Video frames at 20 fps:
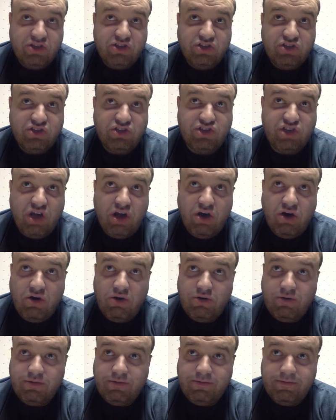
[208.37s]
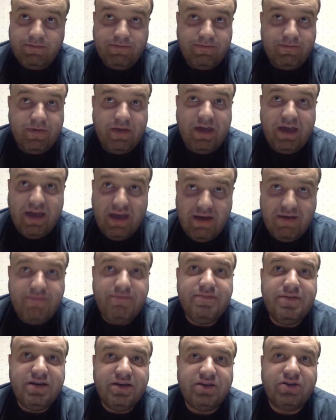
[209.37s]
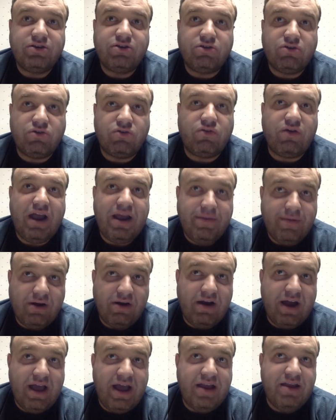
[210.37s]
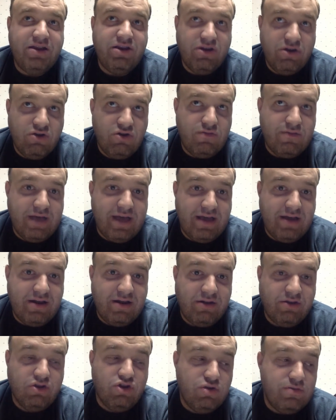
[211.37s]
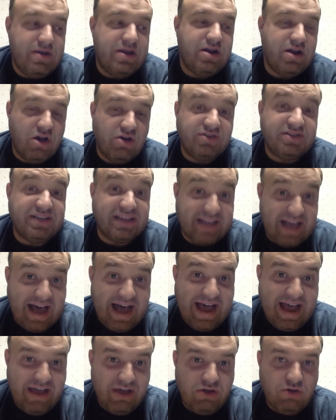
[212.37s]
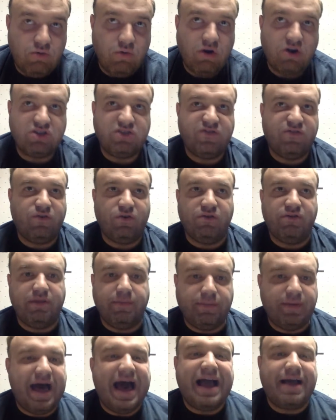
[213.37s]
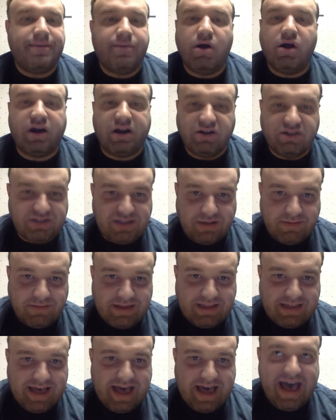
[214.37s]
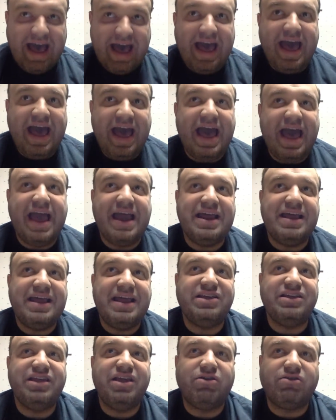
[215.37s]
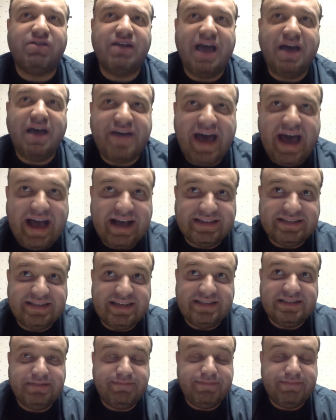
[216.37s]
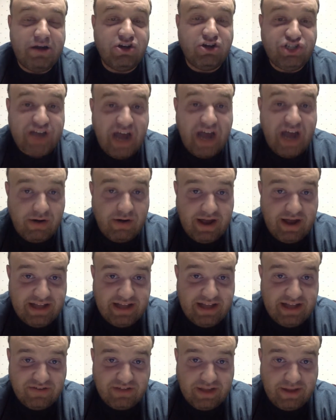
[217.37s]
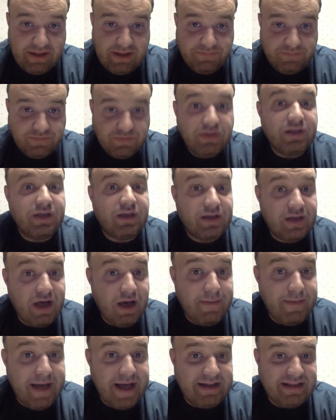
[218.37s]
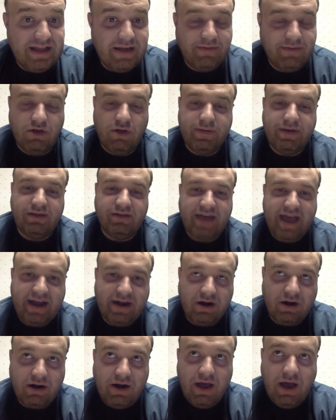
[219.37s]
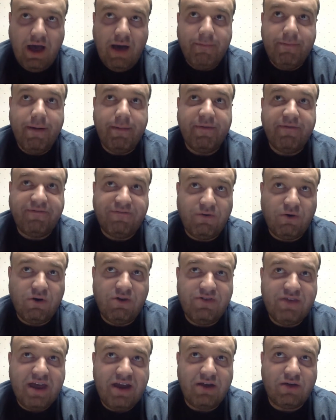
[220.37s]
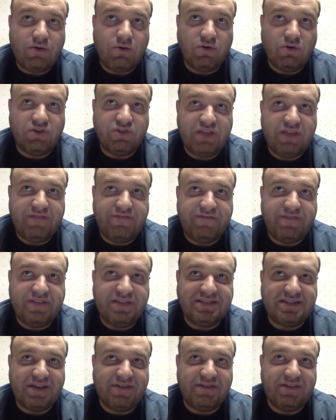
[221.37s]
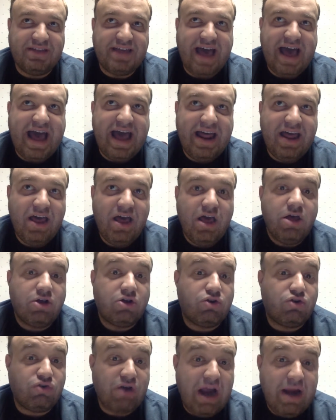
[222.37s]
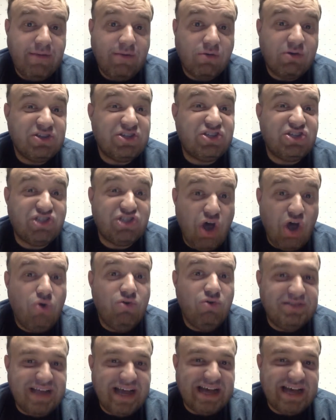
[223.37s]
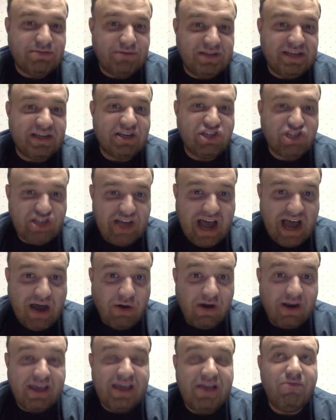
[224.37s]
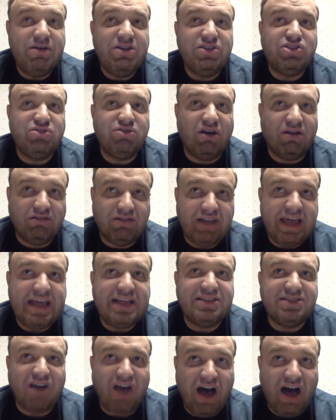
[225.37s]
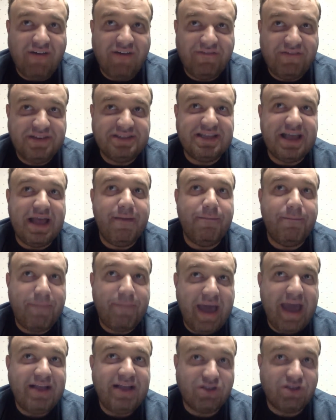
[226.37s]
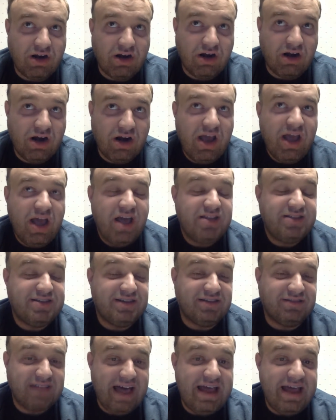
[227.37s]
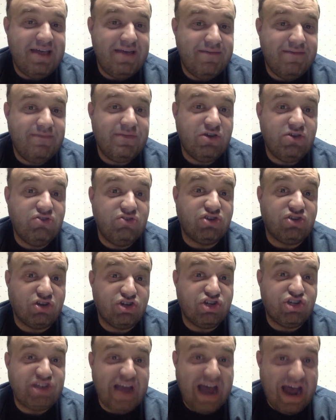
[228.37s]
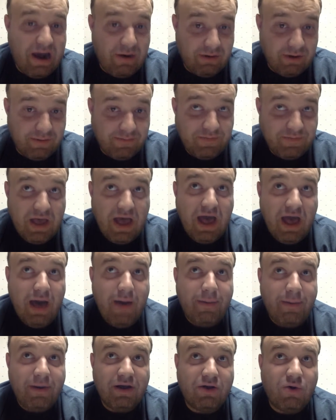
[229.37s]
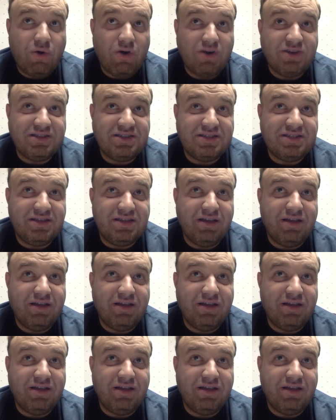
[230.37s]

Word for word: So, him, Kramer, and Newman knows a guy who works for the black market or something like that, and they were going to have access to better shower heads for them. Come back to them a little bit later. But before then, of course, they discovered that Kramer was so desperate to take a shower, he went to Elaine's office and begged her to let him use her shower. But of course,